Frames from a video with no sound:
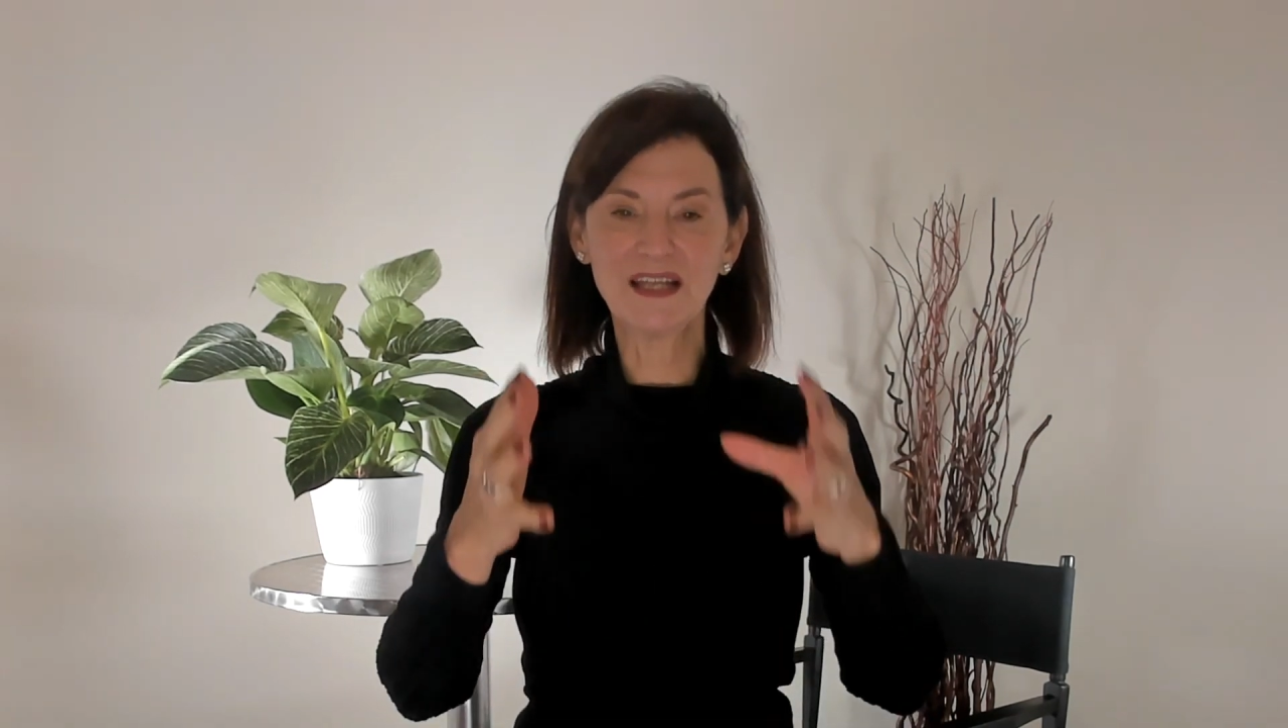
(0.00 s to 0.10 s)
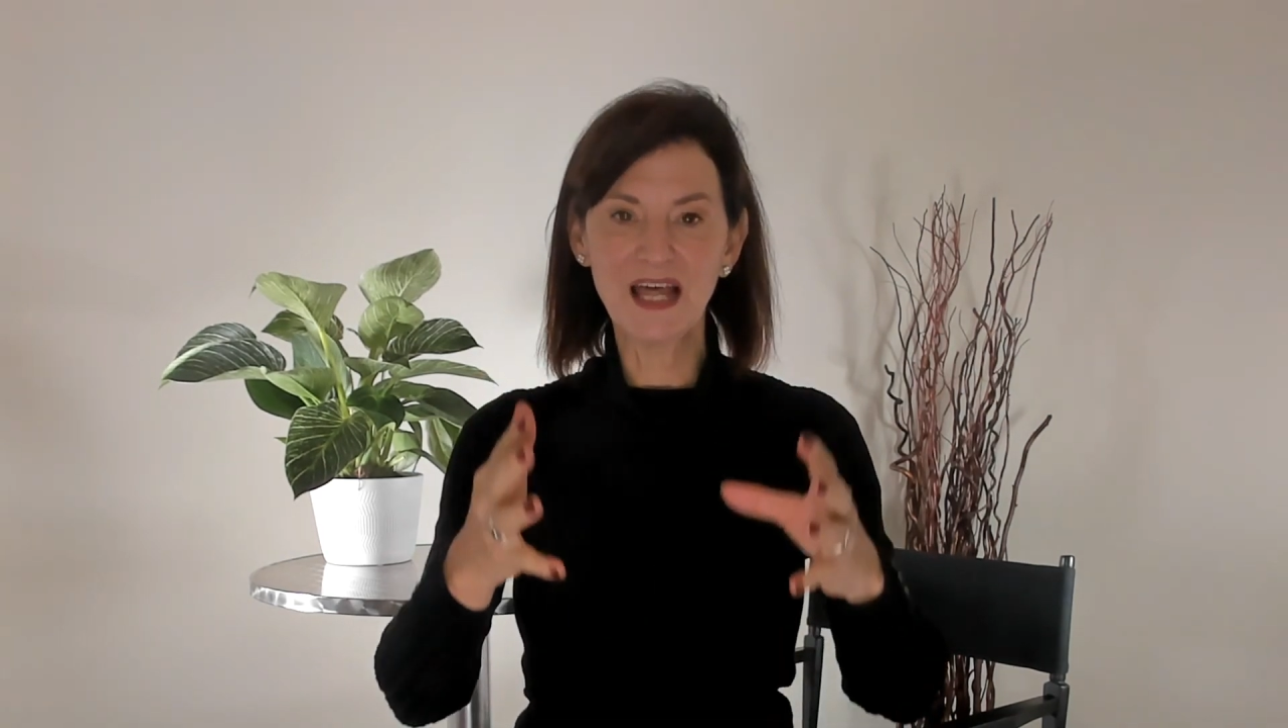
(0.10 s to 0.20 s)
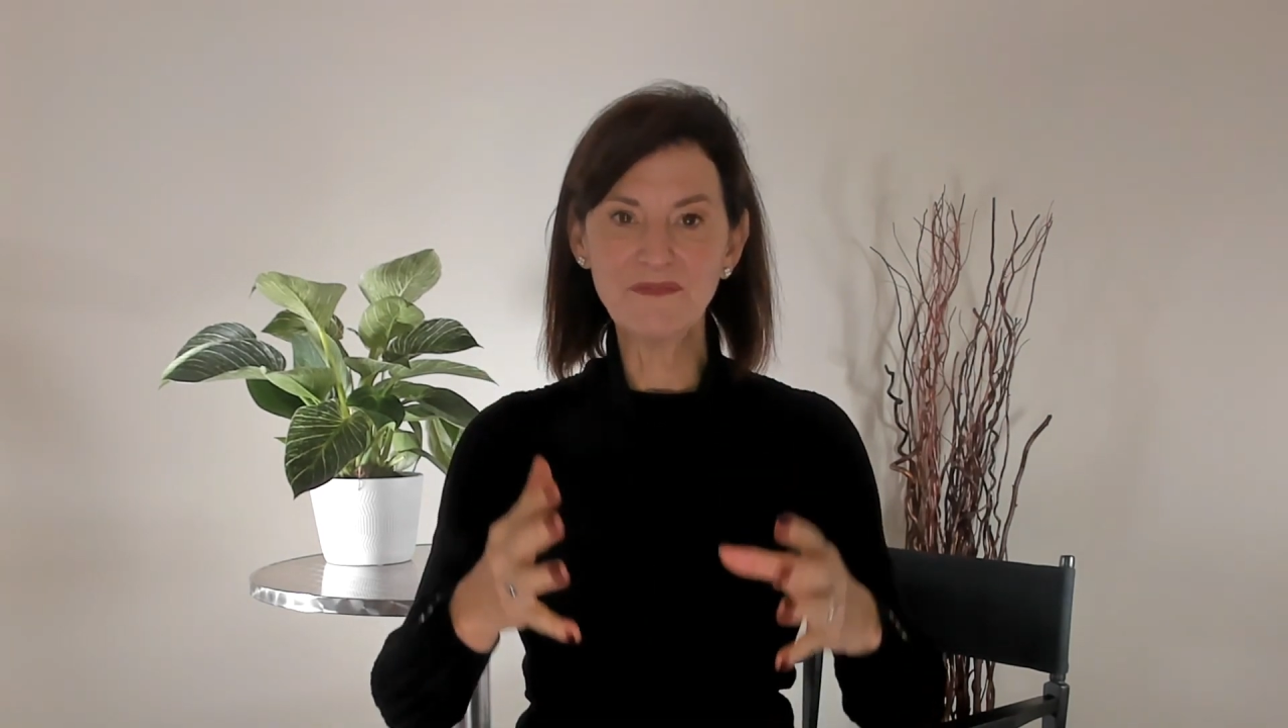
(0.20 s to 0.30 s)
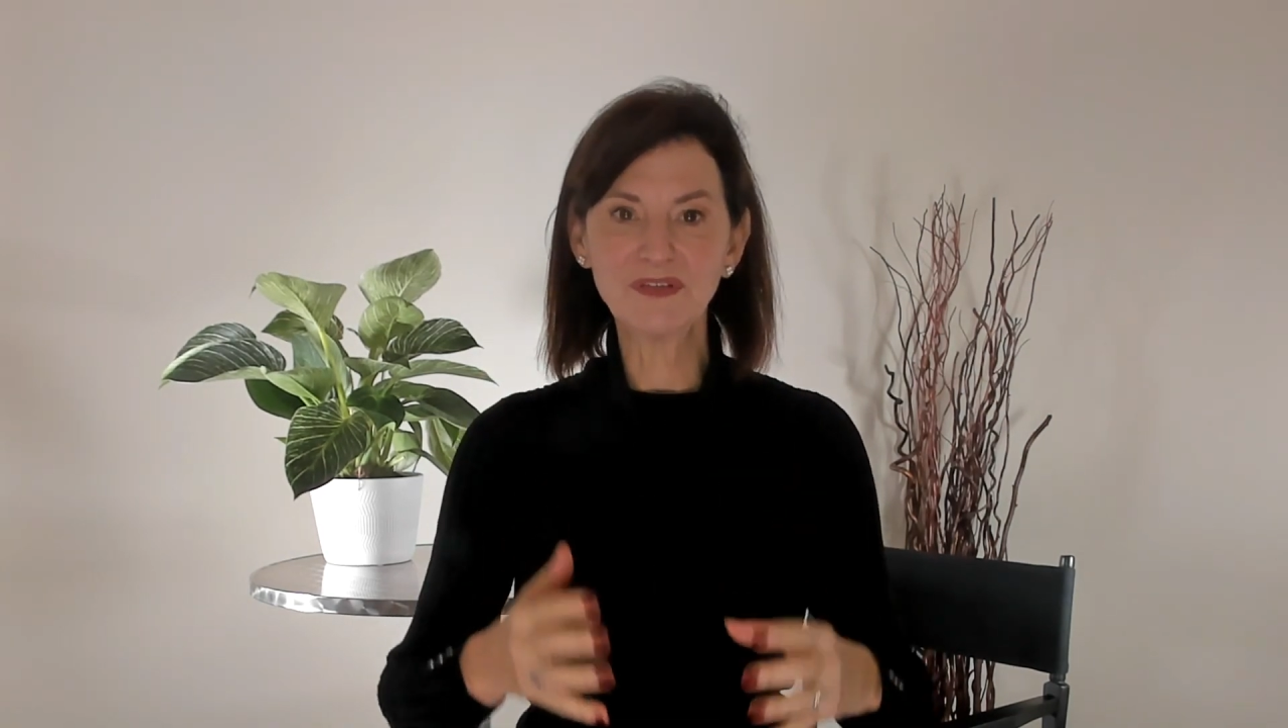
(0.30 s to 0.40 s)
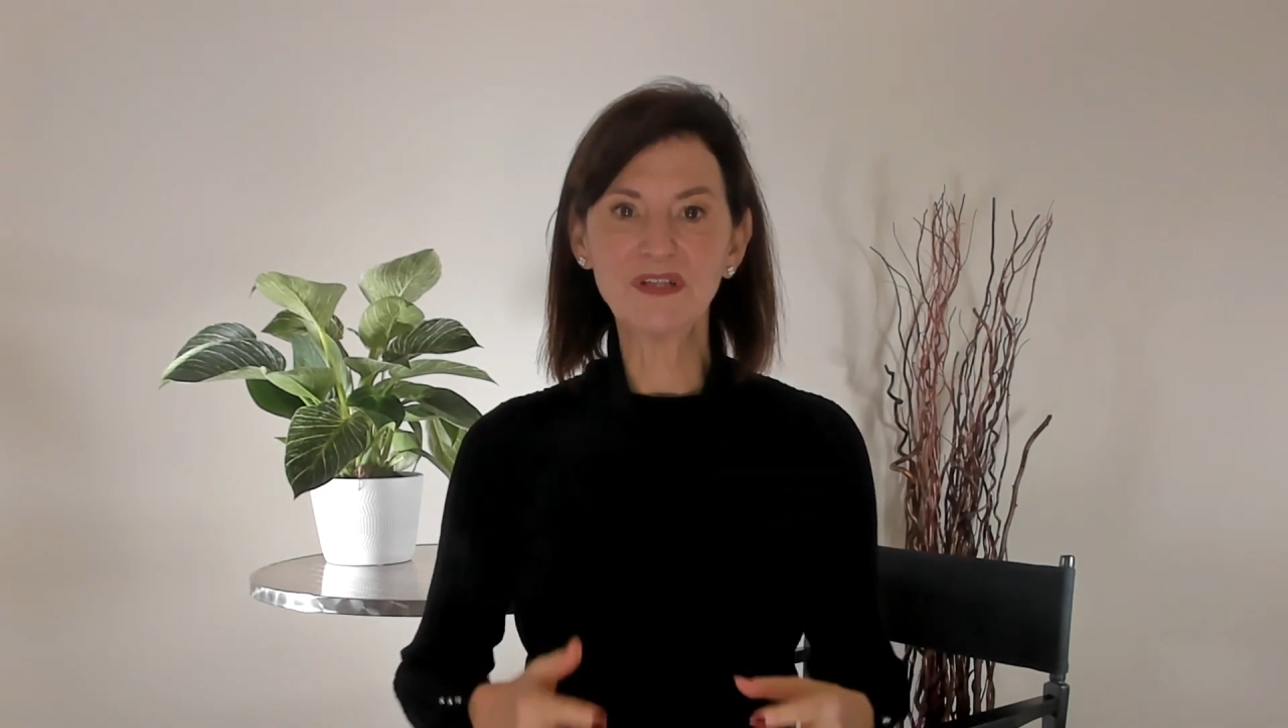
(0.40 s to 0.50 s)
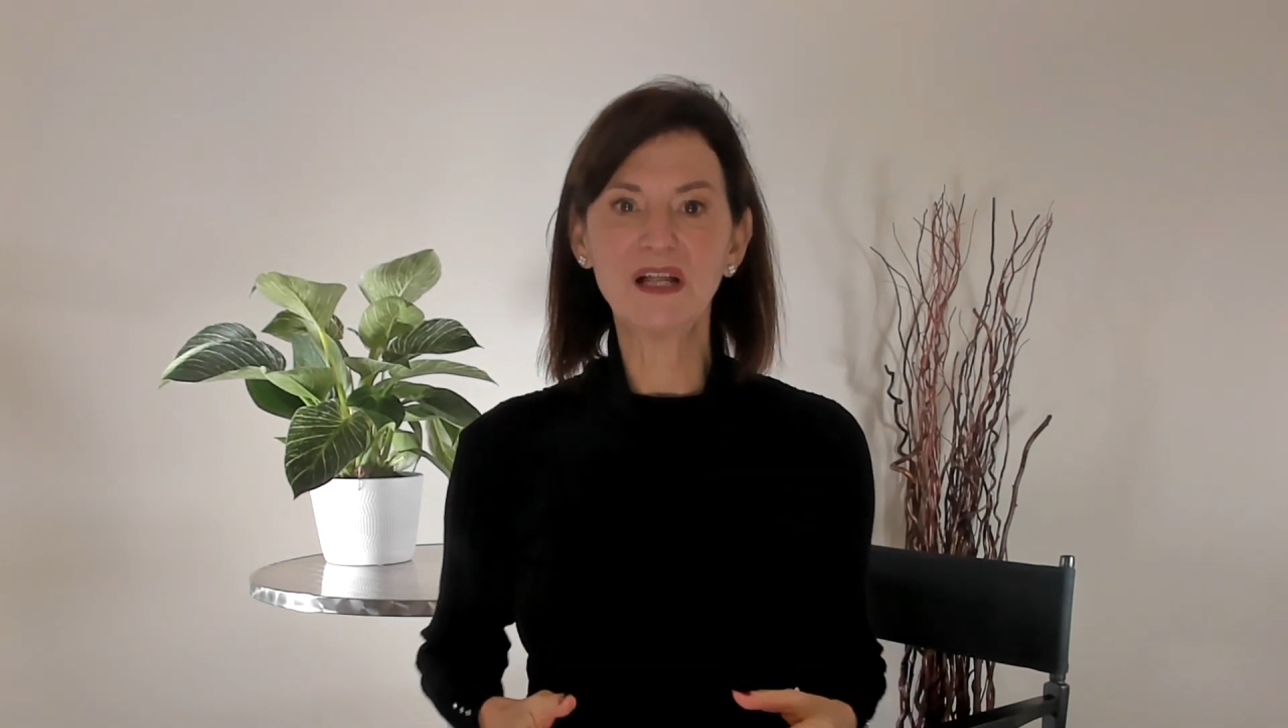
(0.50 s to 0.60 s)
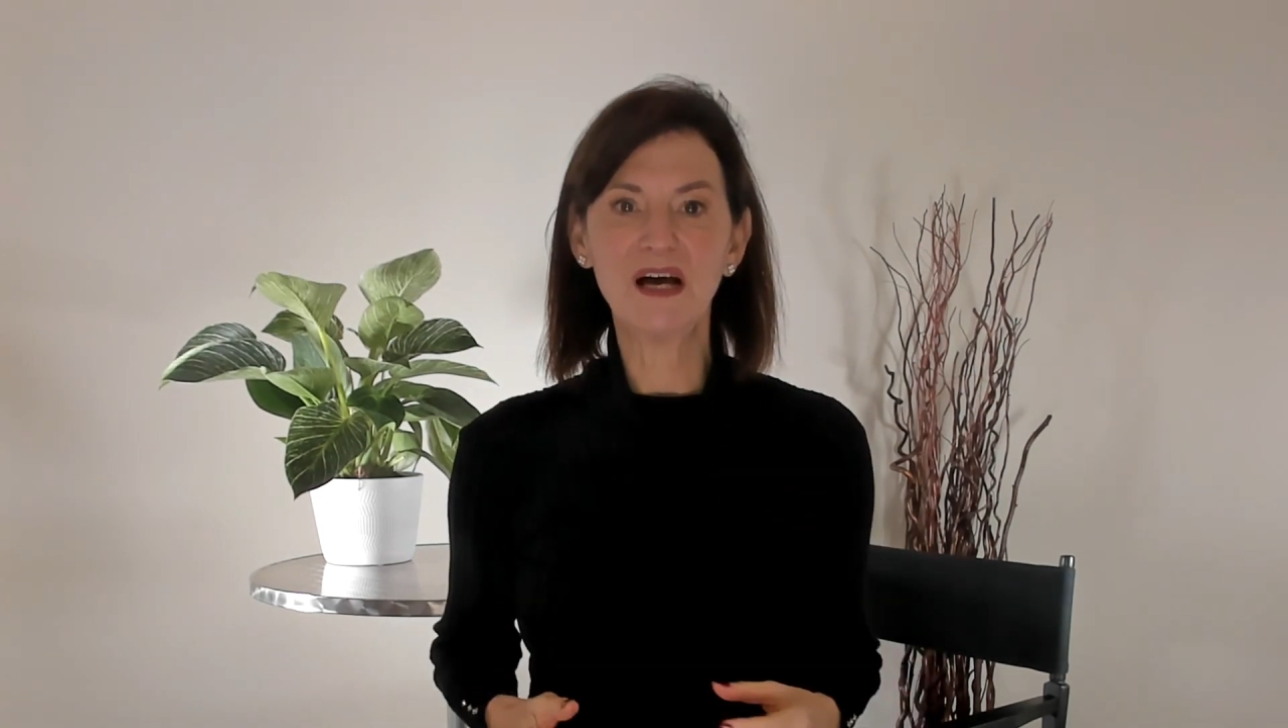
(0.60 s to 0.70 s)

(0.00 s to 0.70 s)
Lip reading: level